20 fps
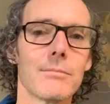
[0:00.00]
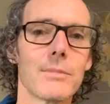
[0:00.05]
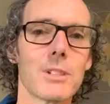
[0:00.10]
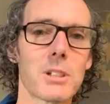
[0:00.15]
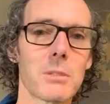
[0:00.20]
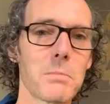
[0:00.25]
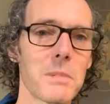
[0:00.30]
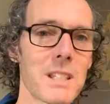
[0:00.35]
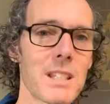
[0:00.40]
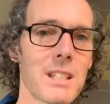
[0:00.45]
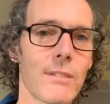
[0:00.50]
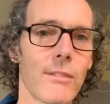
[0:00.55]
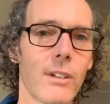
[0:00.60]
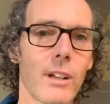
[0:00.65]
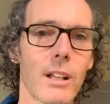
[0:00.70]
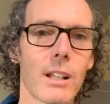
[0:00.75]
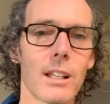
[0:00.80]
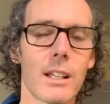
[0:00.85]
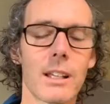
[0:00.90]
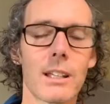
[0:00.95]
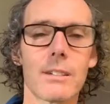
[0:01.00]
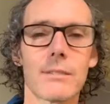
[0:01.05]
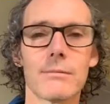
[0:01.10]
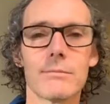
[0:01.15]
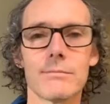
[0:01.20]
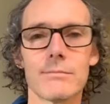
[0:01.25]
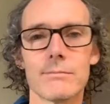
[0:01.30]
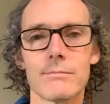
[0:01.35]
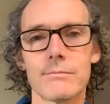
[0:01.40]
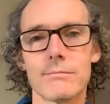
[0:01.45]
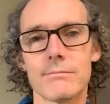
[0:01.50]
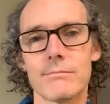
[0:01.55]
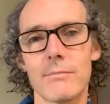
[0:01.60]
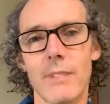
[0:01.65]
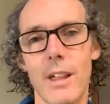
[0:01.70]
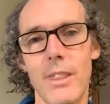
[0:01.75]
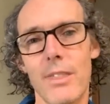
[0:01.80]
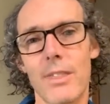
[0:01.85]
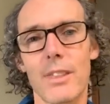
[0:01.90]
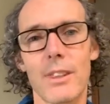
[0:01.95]
specifically
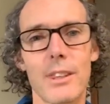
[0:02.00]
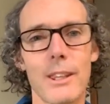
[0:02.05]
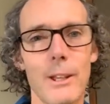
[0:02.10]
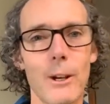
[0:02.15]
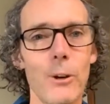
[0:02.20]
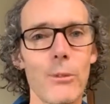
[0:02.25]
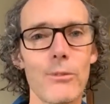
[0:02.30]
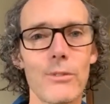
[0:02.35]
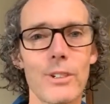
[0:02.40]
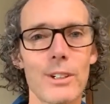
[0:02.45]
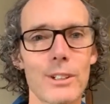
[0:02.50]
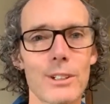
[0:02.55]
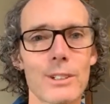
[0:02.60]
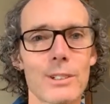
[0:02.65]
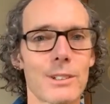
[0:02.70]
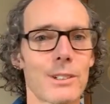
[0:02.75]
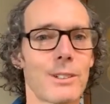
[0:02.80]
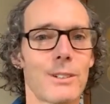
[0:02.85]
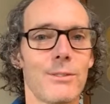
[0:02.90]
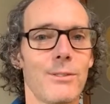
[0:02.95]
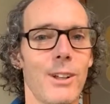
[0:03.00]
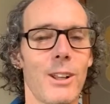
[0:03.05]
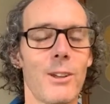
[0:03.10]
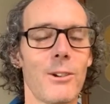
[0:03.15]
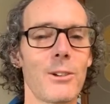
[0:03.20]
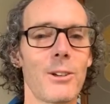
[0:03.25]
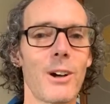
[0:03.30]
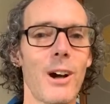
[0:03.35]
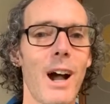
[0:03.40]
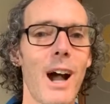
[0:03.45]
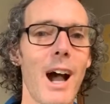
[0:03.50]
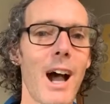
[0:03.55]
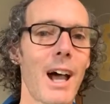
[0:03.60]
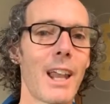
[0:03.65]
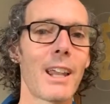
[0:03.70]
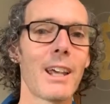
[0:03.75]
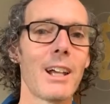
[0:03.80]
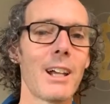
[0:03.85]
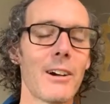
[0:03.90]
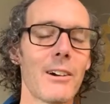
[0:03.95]
other than the obvious, to follow your heart,
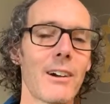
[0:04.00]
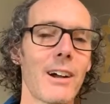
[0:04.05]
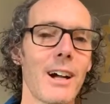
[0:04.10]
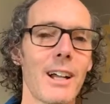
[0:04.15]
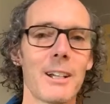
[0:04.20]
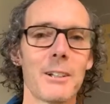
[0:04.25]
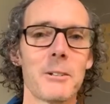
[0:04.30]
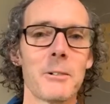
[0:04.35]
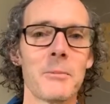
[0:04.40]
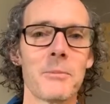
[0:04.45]
right?